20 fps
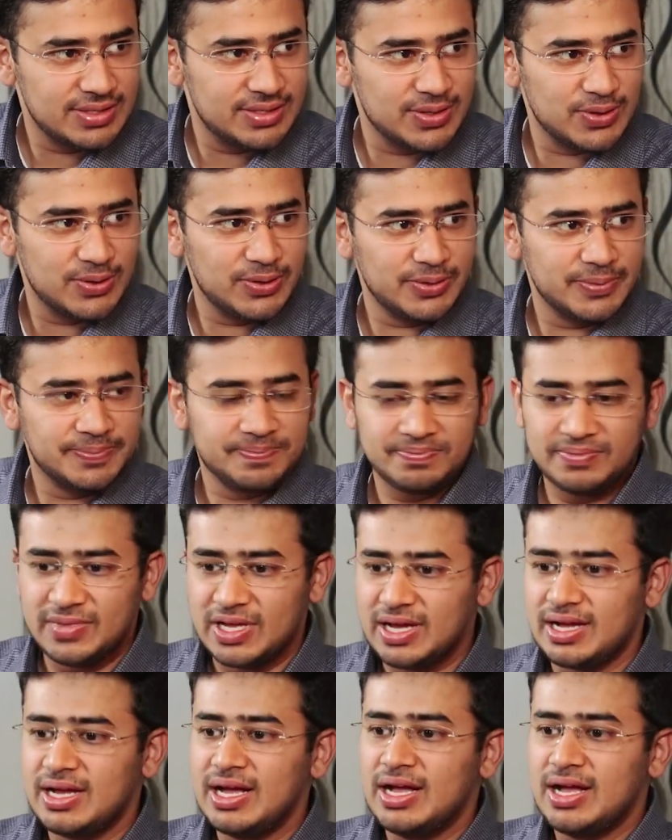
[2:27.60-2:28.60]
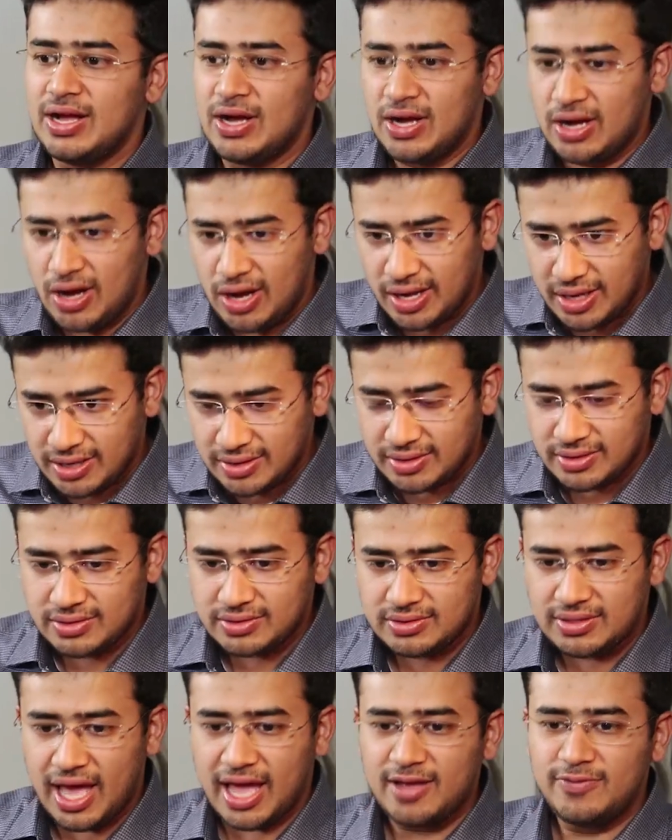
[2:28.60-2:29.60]
So
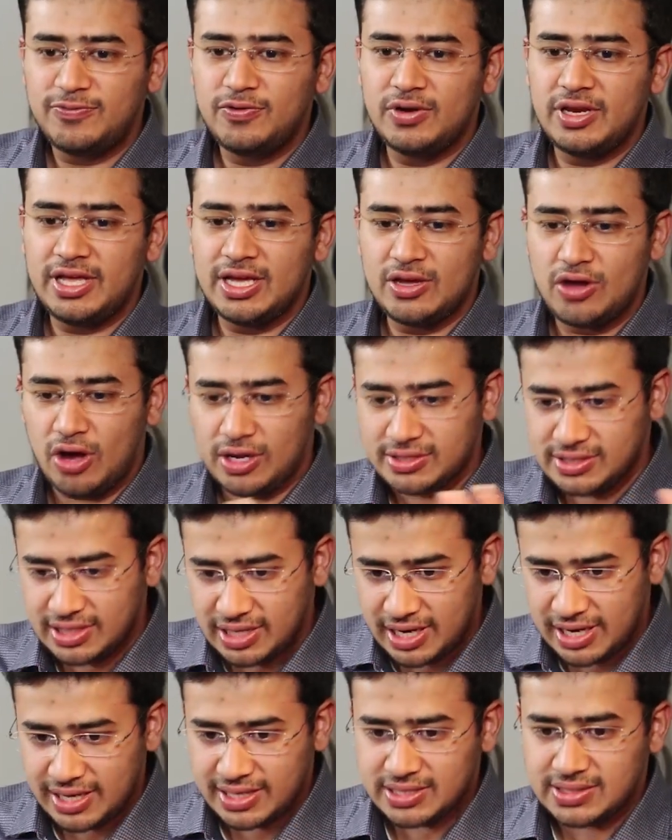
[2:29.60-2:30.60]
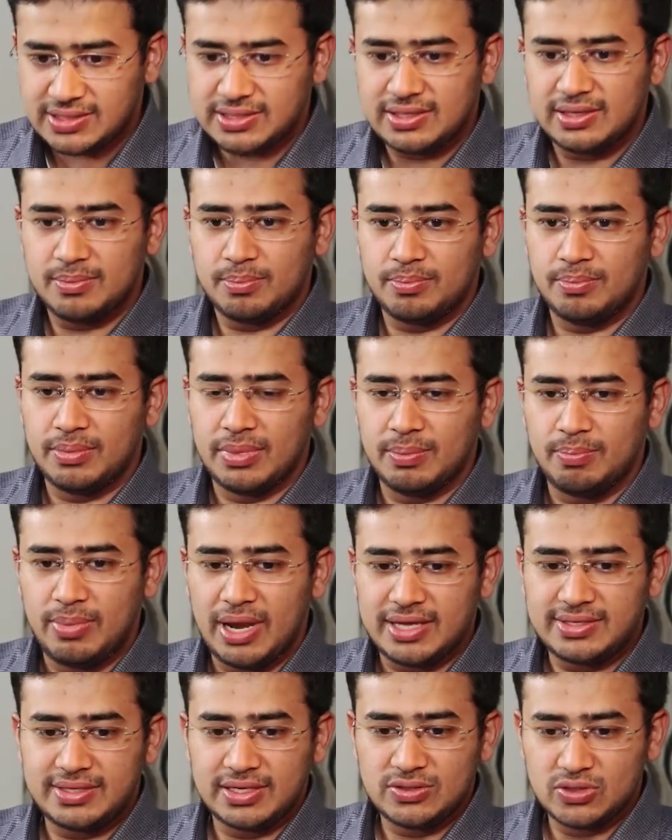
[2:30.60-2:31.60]
thankfully, God's grace,
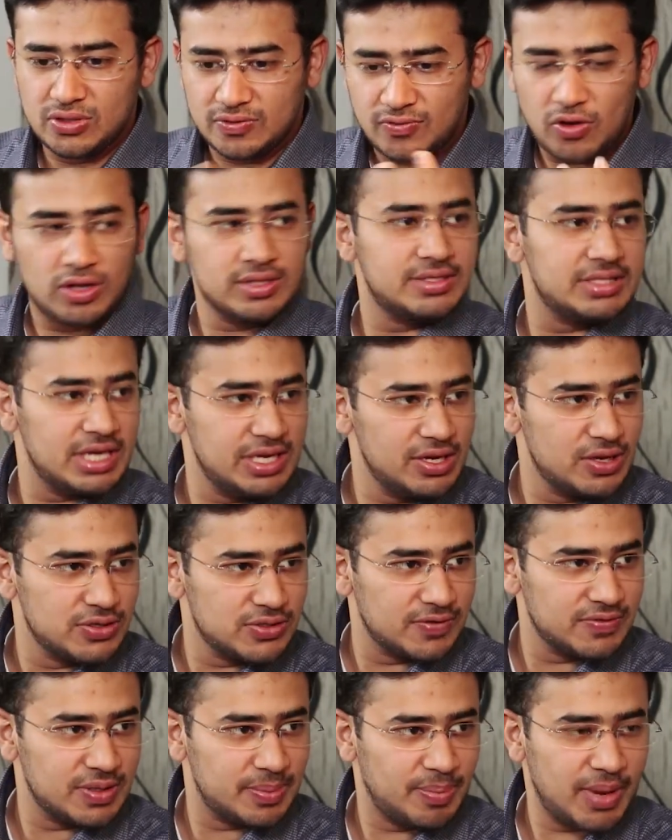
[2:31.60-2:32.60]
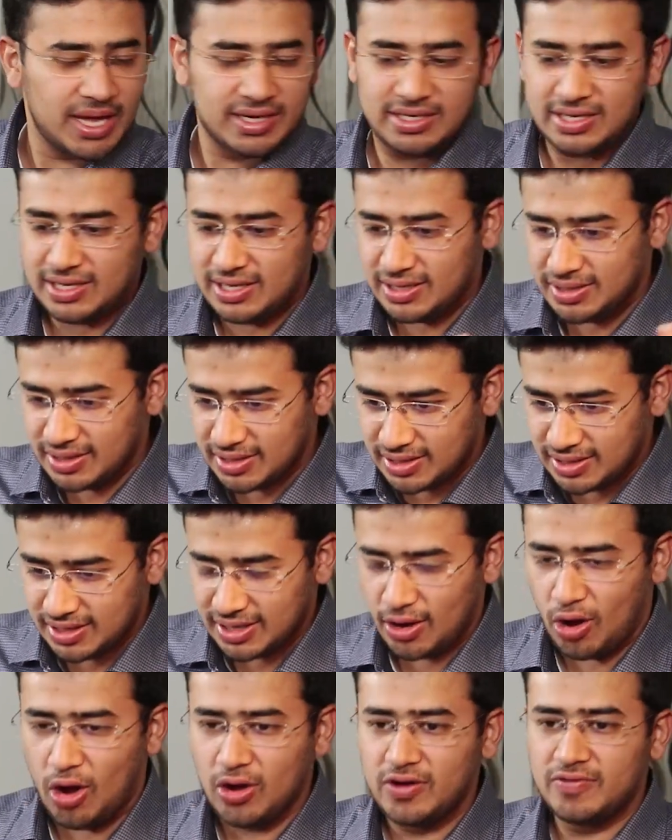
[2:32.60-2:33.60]
blessings of all seniors of the party,
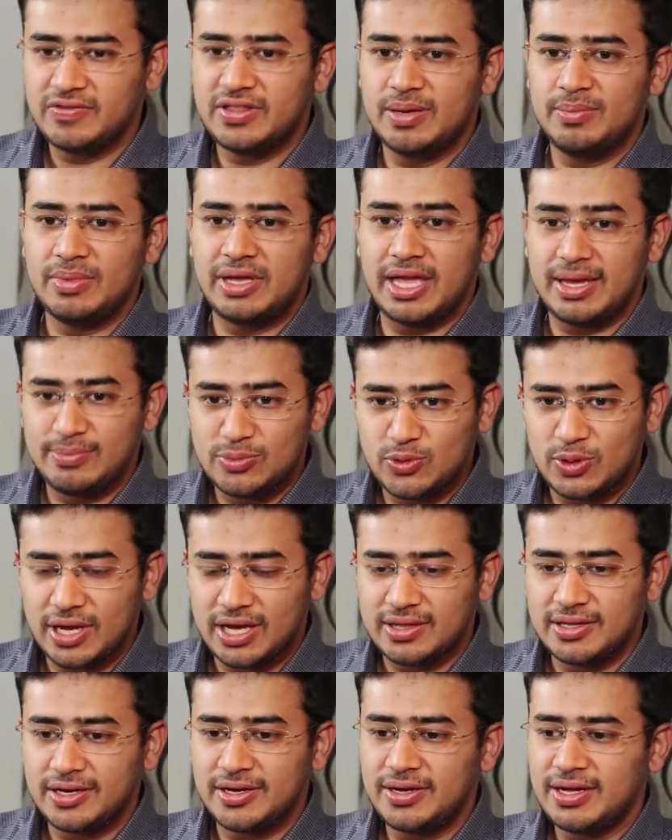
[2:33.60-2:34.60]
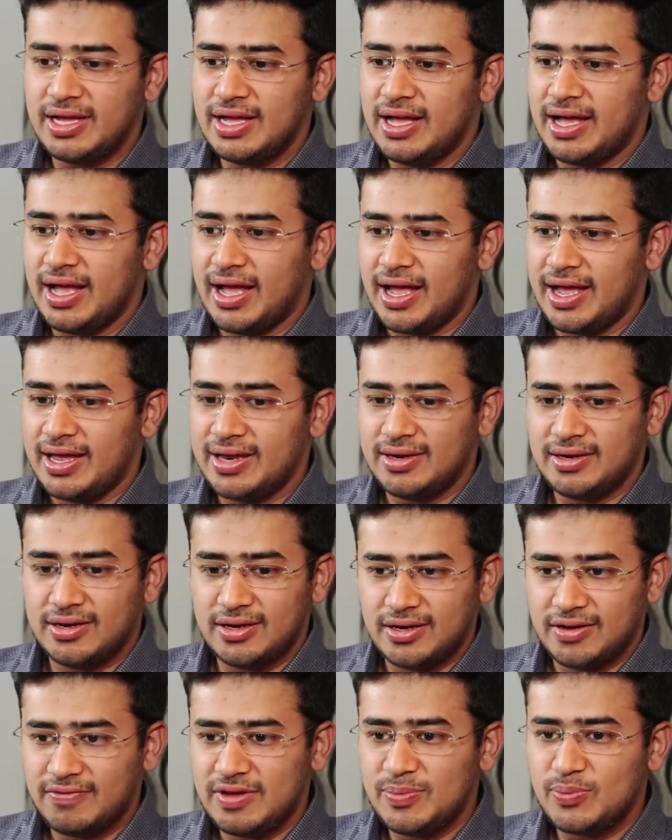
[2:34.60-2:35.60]
all of them came together, and
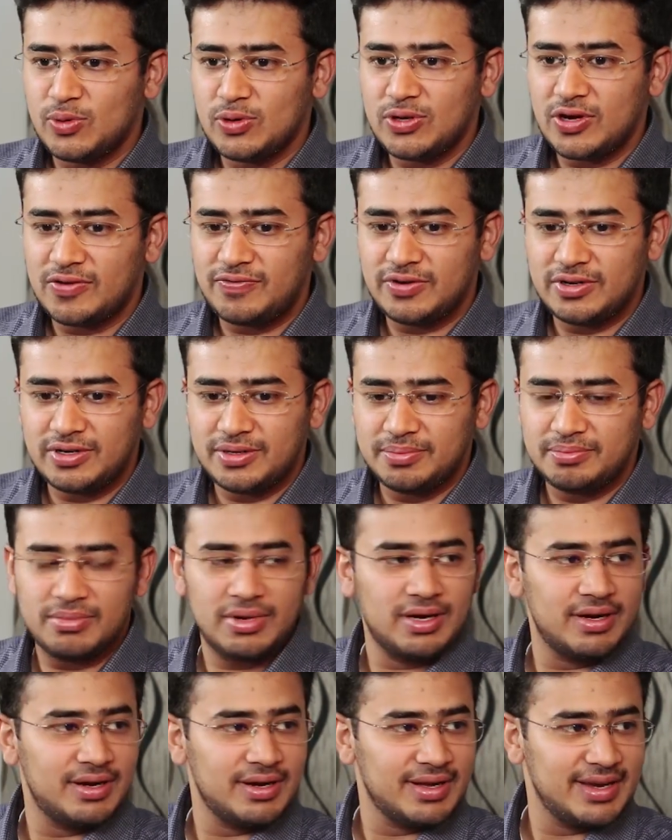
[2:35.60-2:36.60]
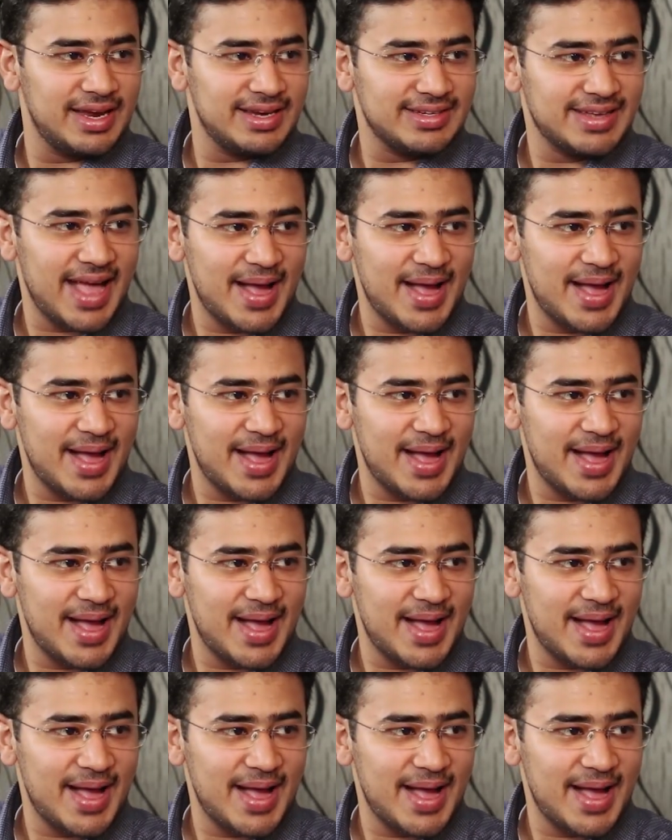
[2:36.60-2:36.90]
we pulled off a great